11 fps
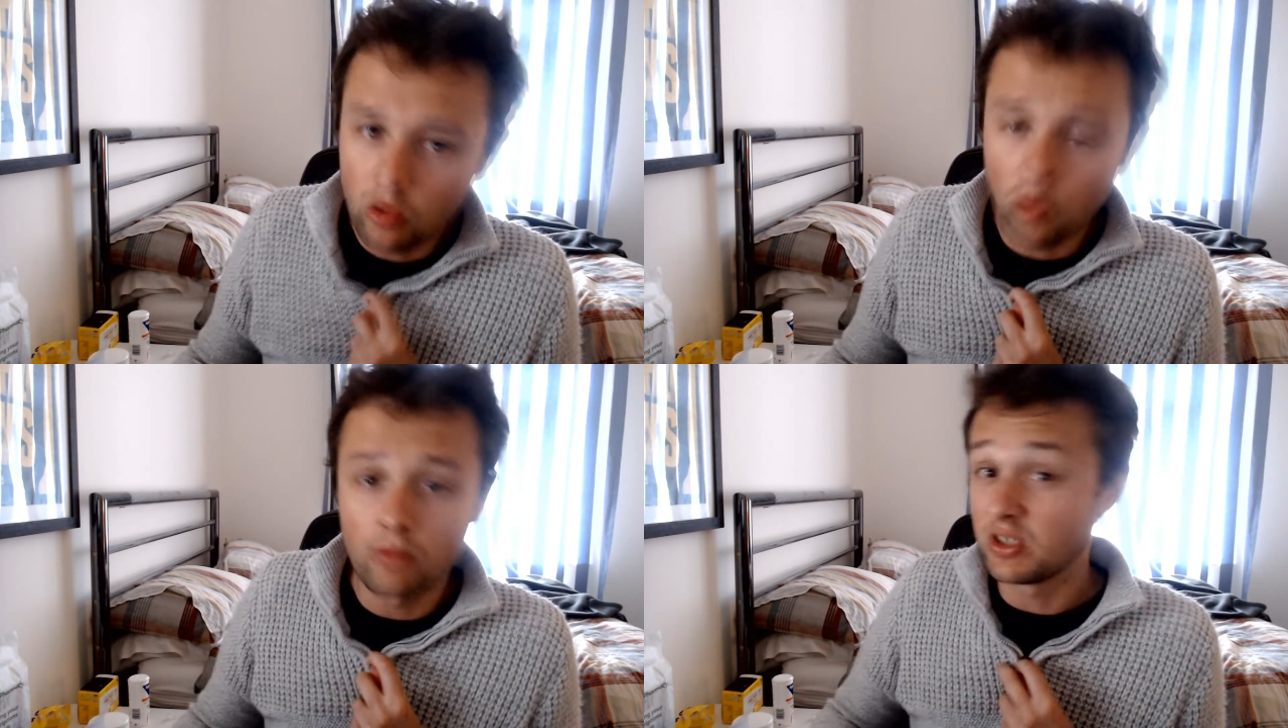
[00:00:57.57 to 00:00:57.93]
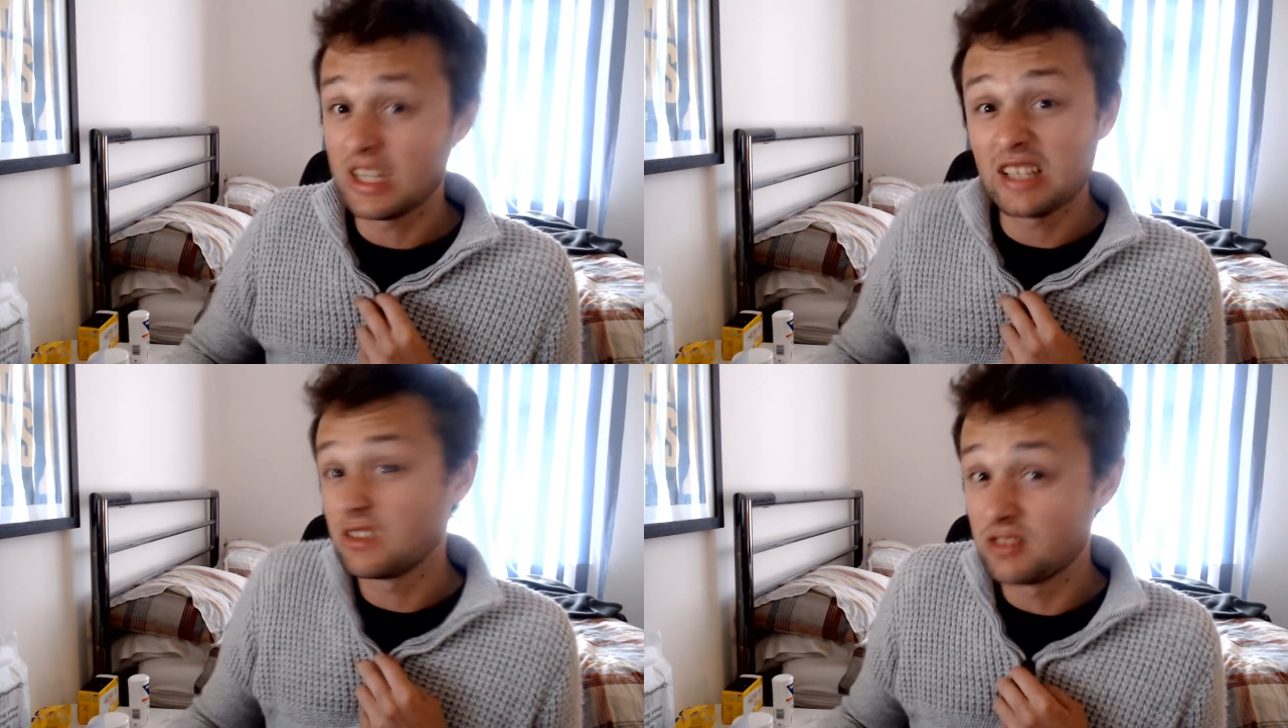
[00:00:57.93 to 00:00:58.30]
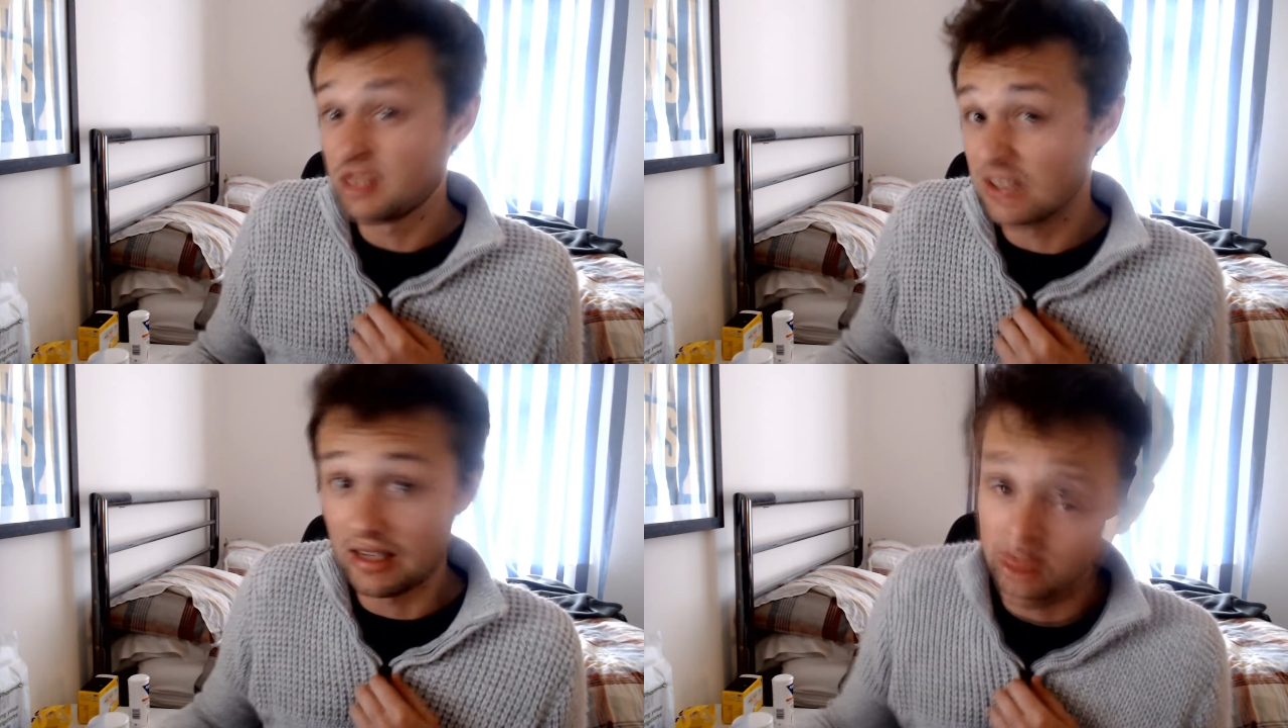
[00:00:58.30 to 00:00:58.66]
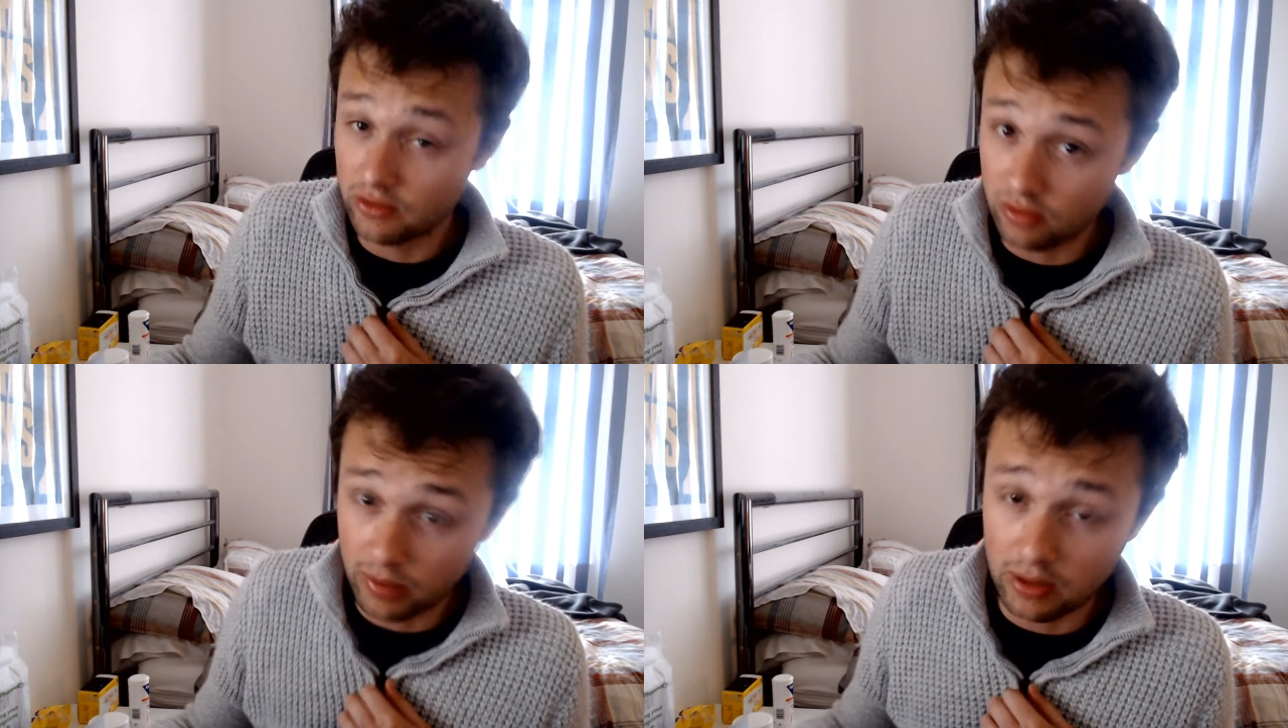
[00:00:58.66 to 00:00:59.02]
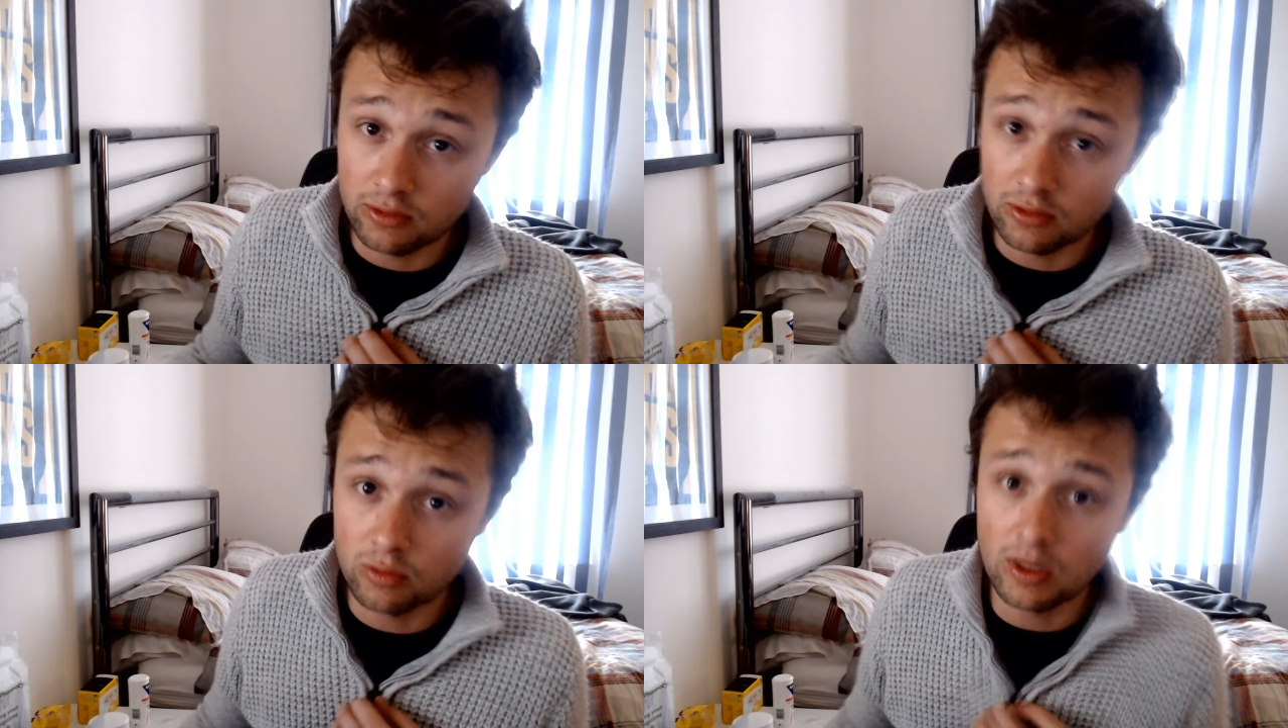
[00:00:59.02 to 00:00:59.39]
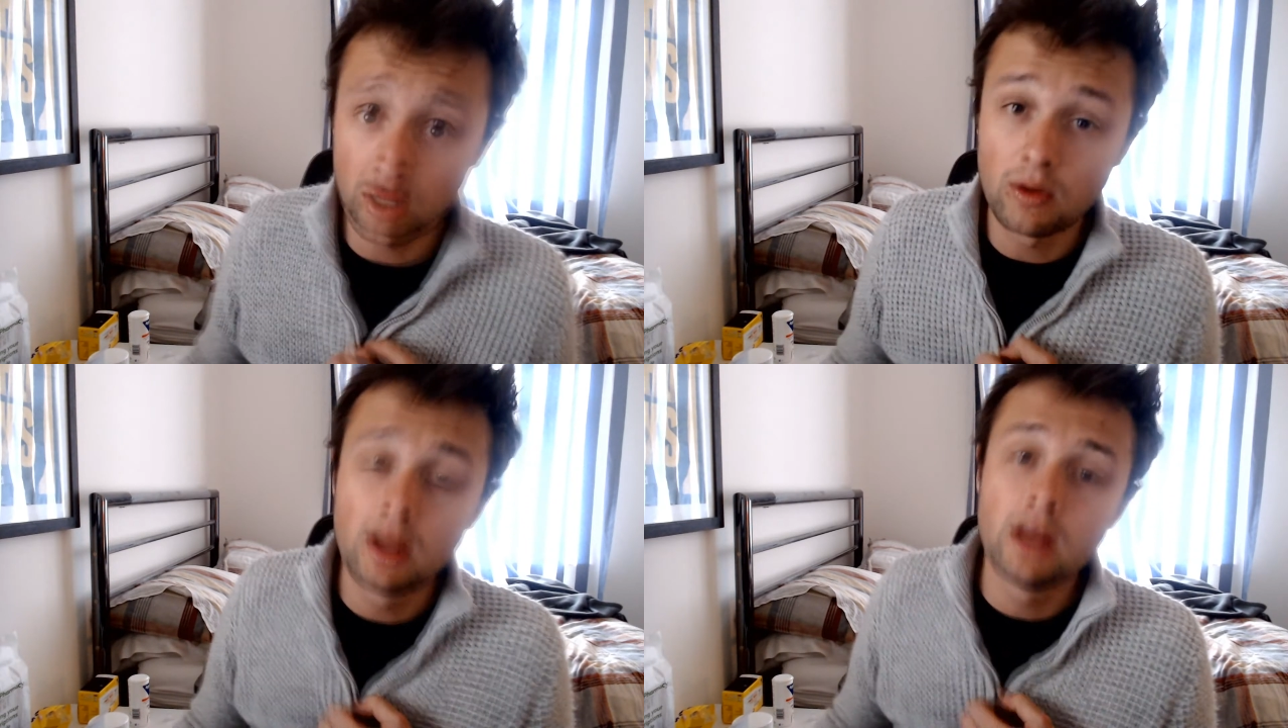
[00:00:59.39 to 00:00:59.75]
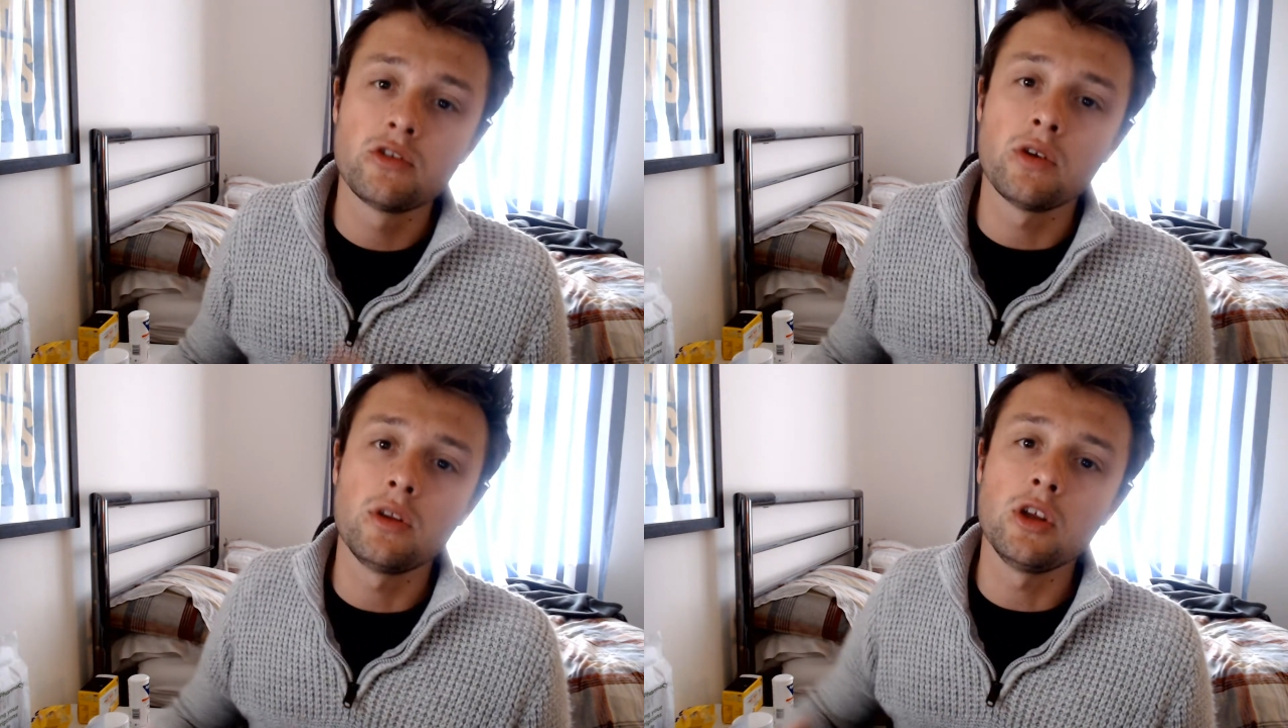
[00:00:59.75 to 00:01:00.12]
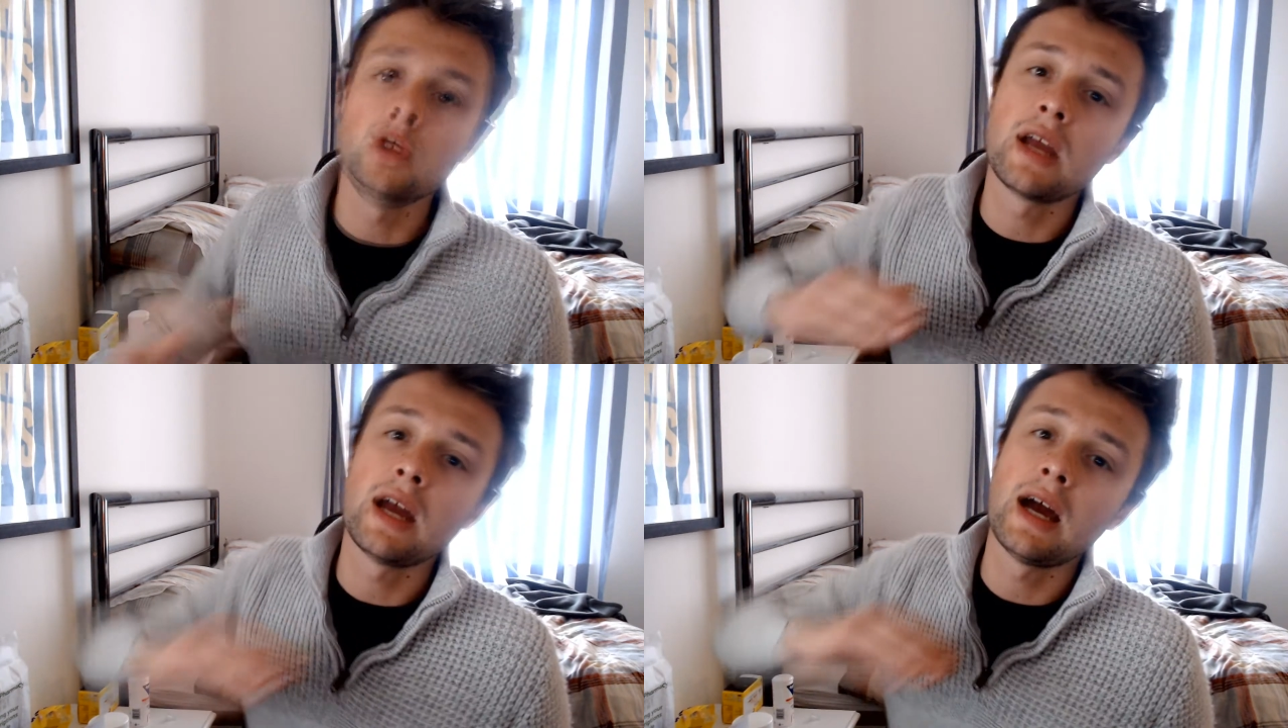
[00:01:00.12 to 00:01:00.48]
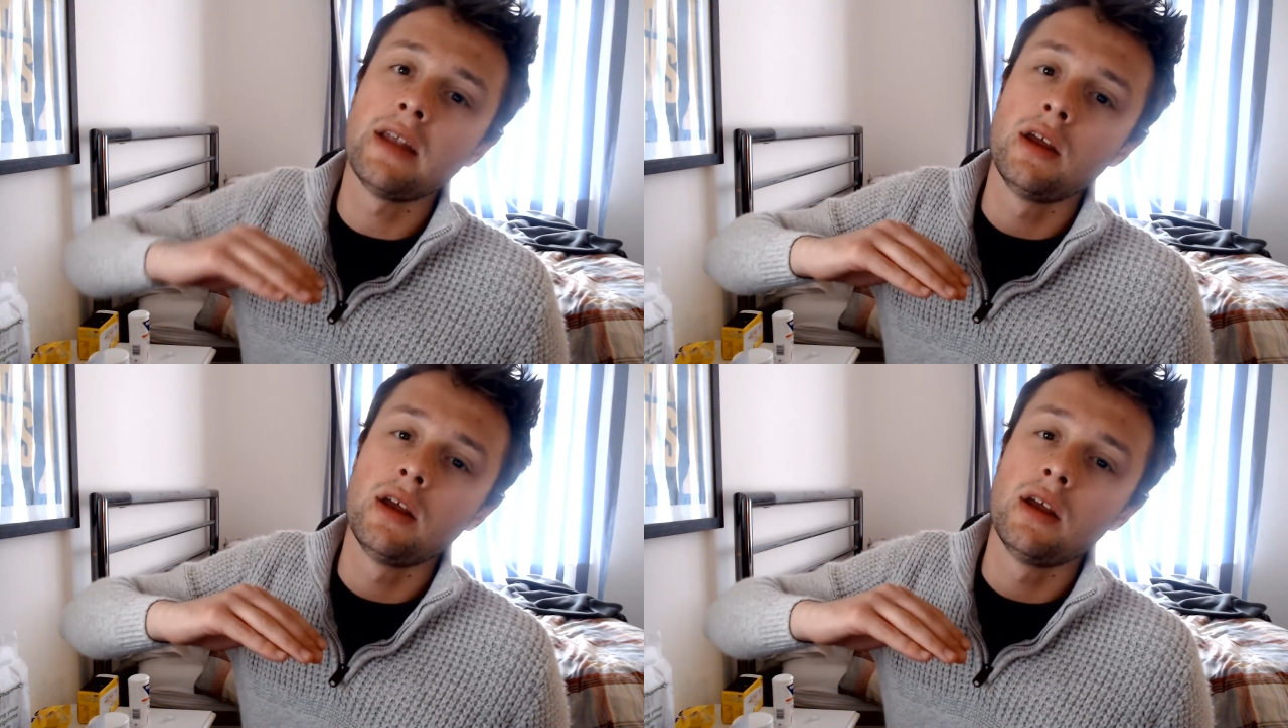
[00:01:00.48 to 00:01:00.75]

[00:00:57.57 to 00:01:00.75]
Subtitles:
or for testers to test, I suppose, as well, so that you can